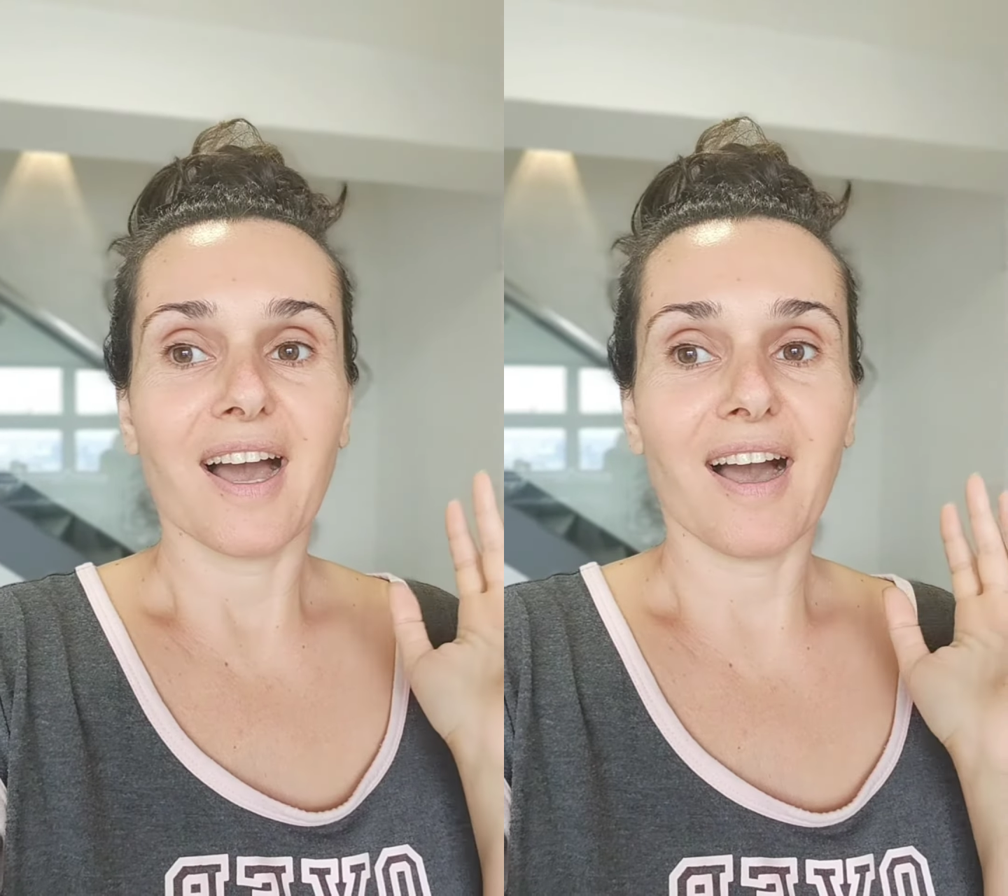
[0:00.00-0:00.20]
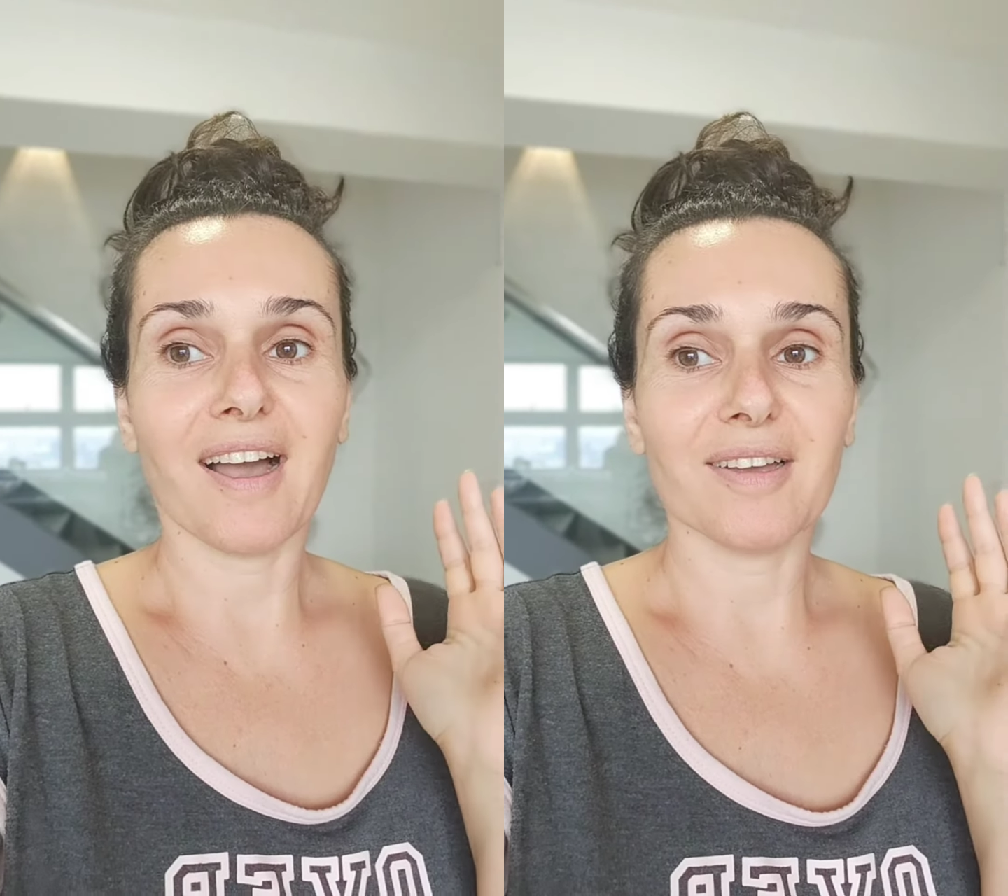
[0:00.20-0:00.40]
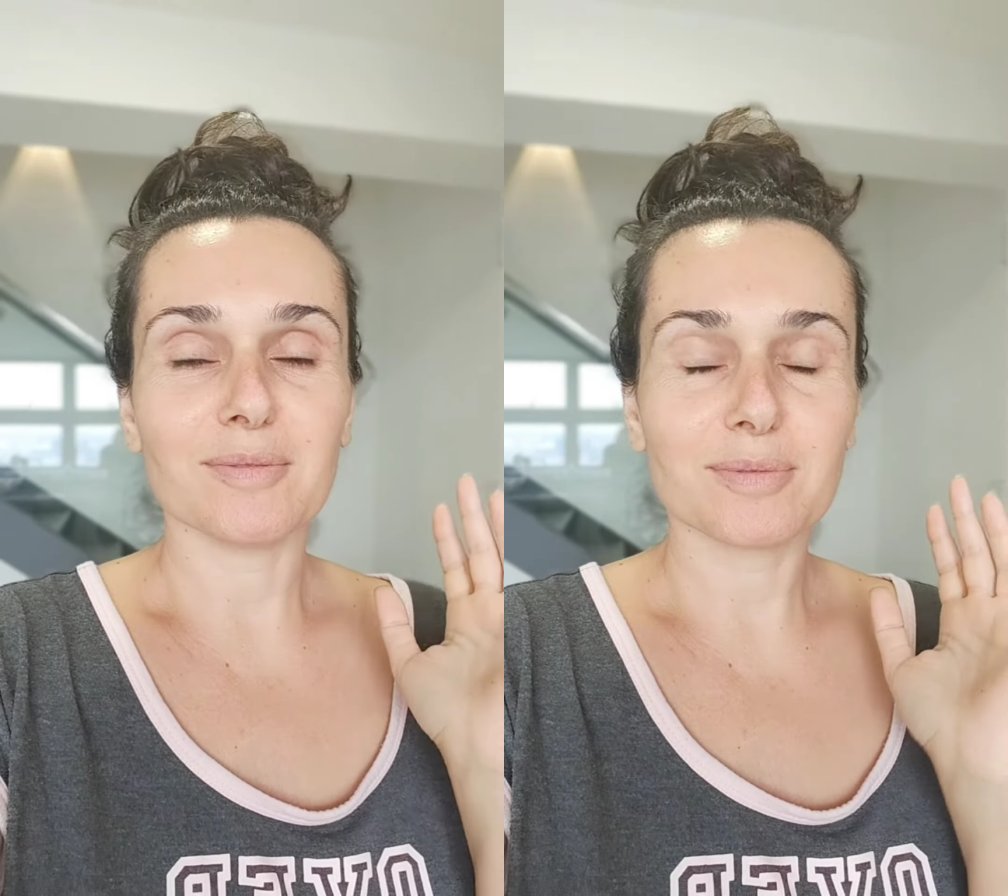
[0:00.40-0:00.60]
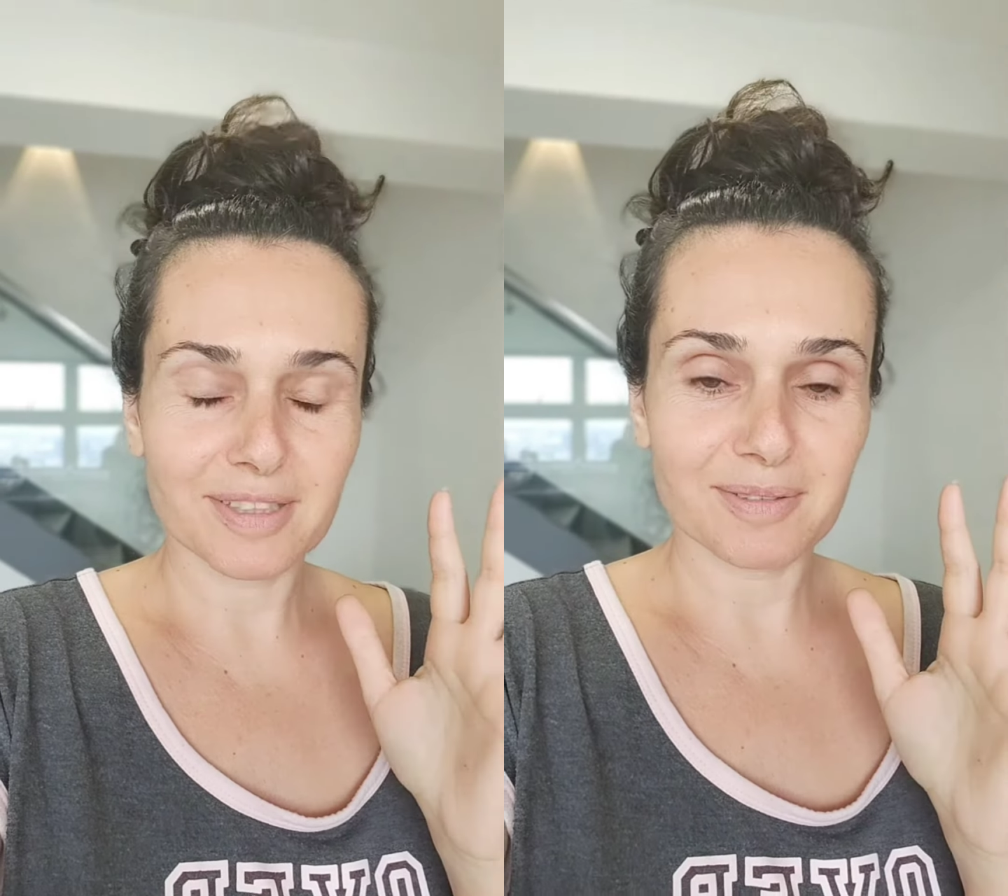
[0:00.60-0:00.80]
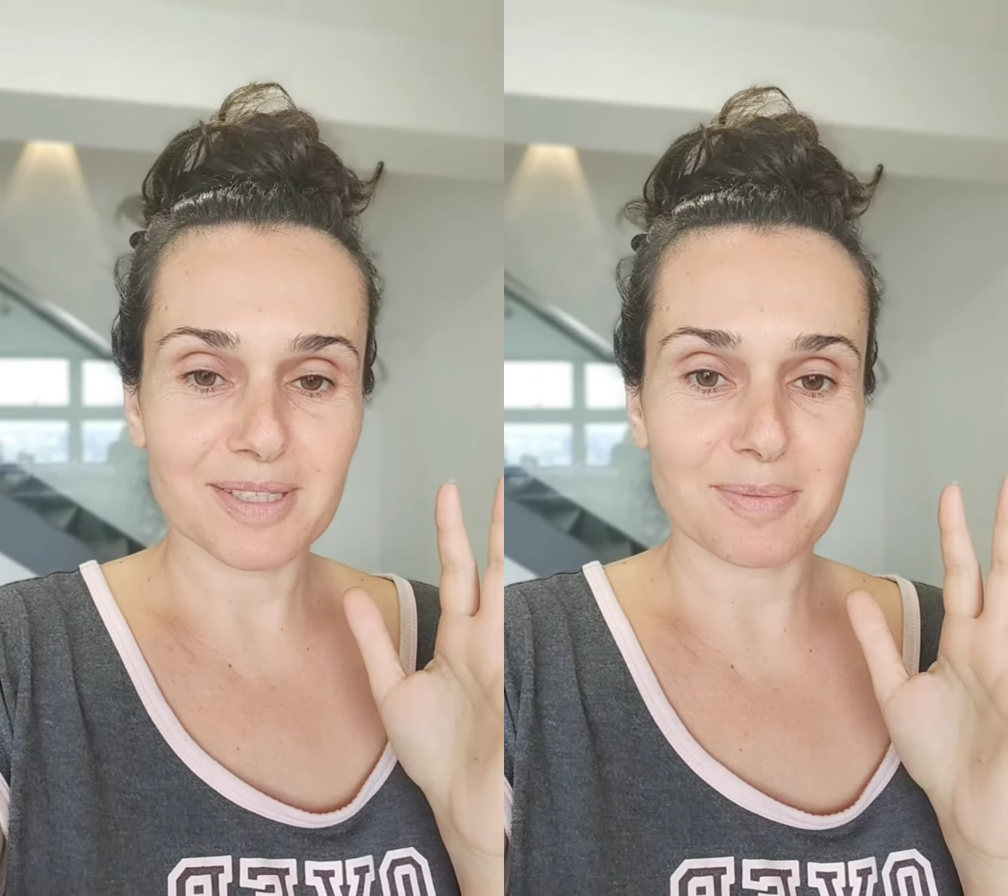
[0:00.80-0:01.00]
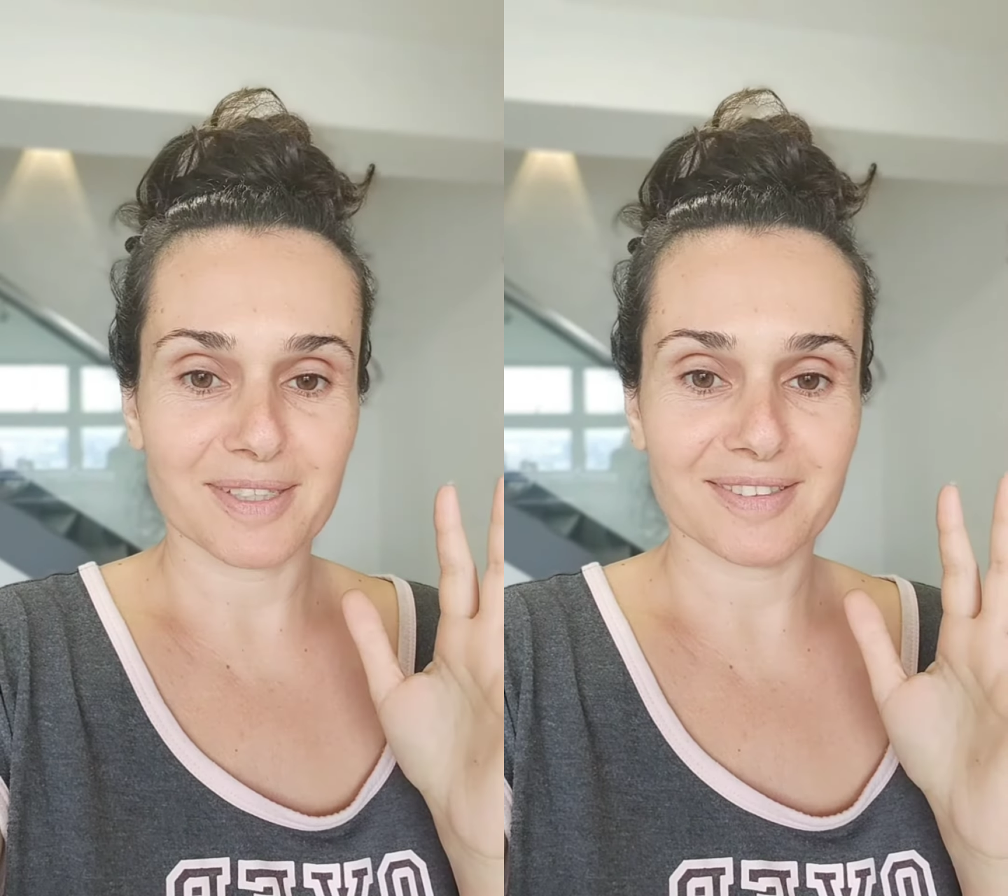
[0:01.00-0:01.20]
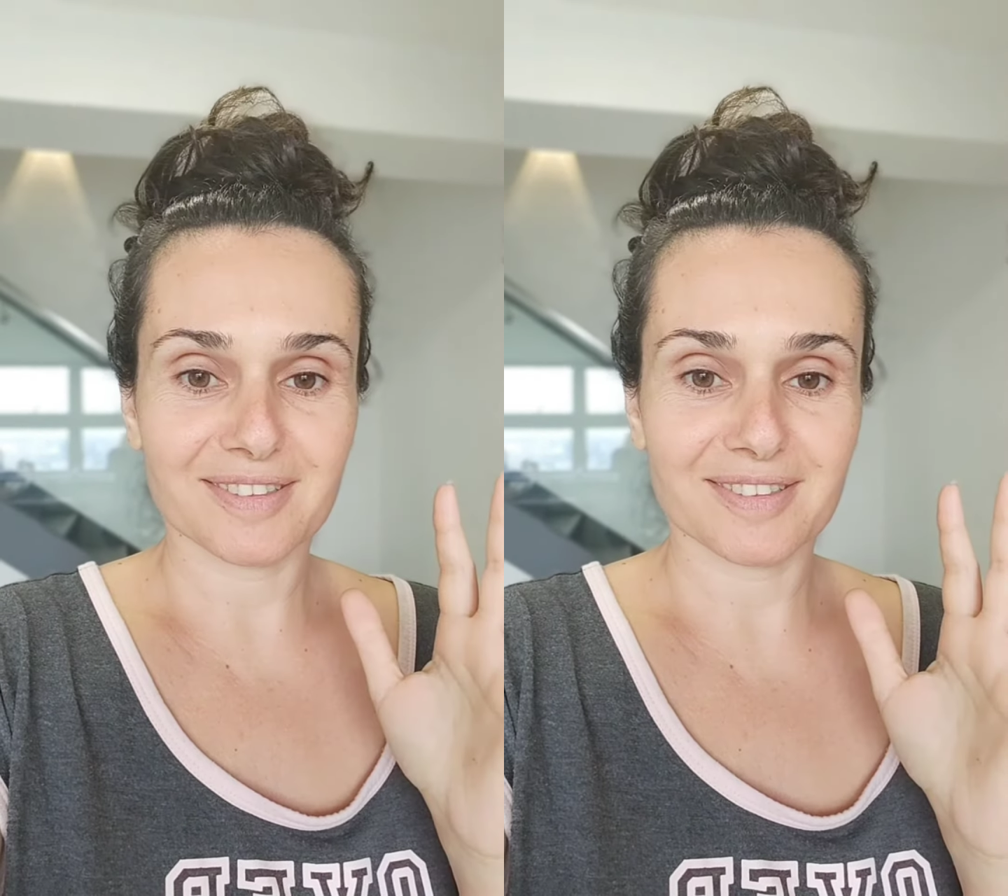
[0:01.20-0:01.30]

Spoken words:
I really was upset.